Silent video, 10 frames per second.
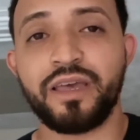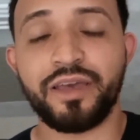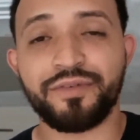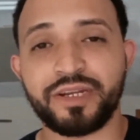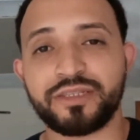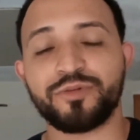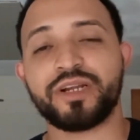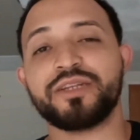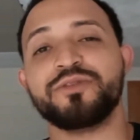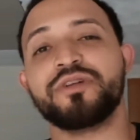If anything, what
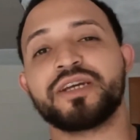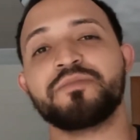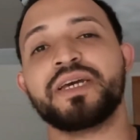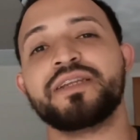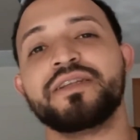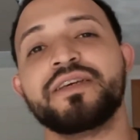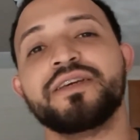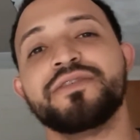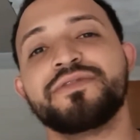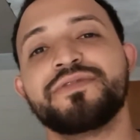I do recommend
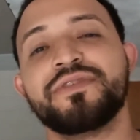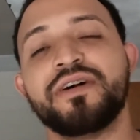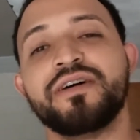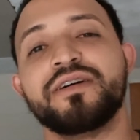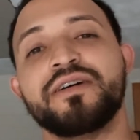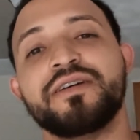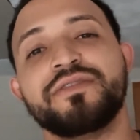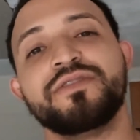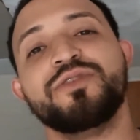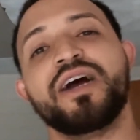if uh,
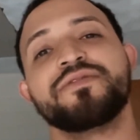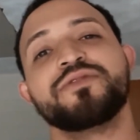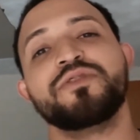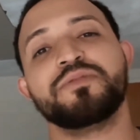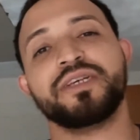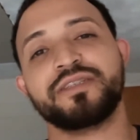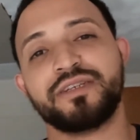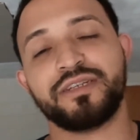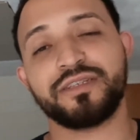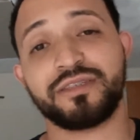you have to replace it
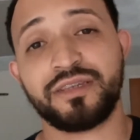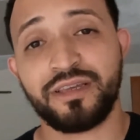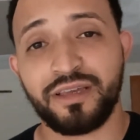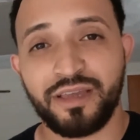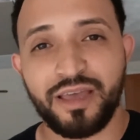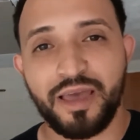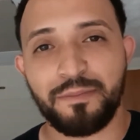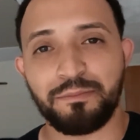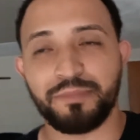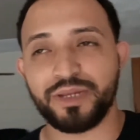is
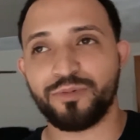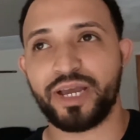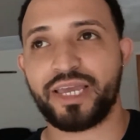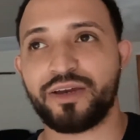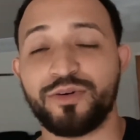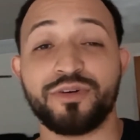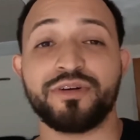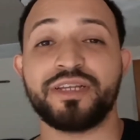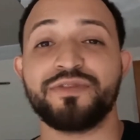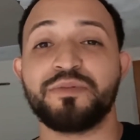midway or
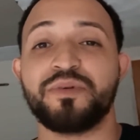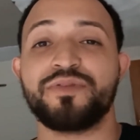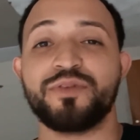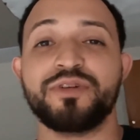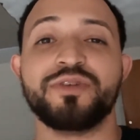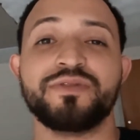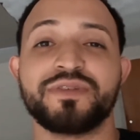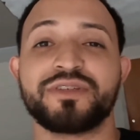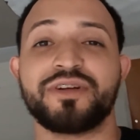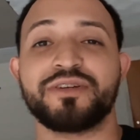even before you even
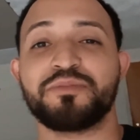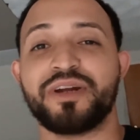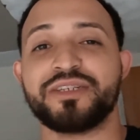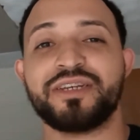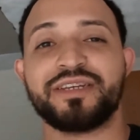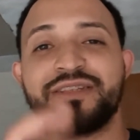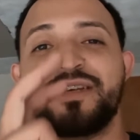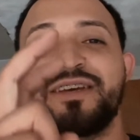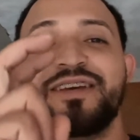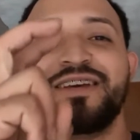start the project,
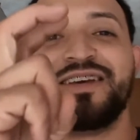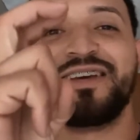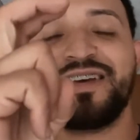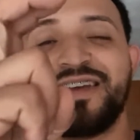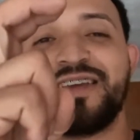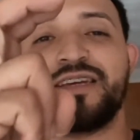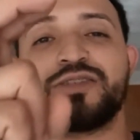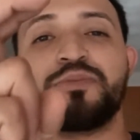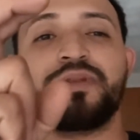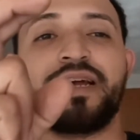get
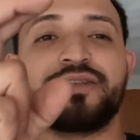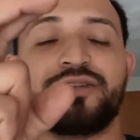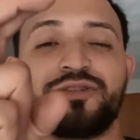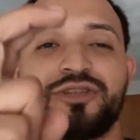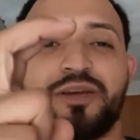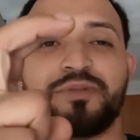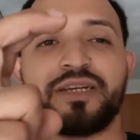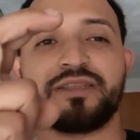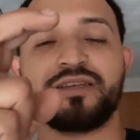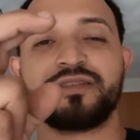some pliers that are shaped
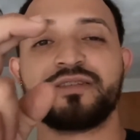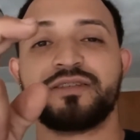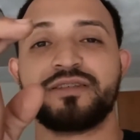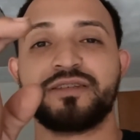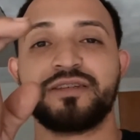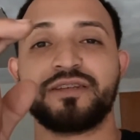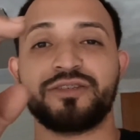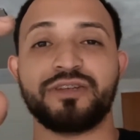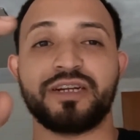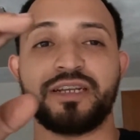like this because
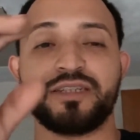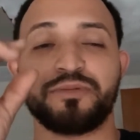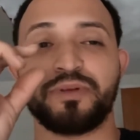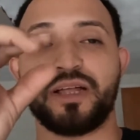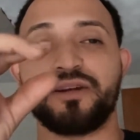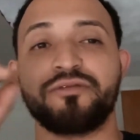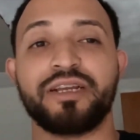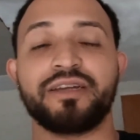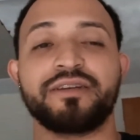you're gonna need it to pull out a ring.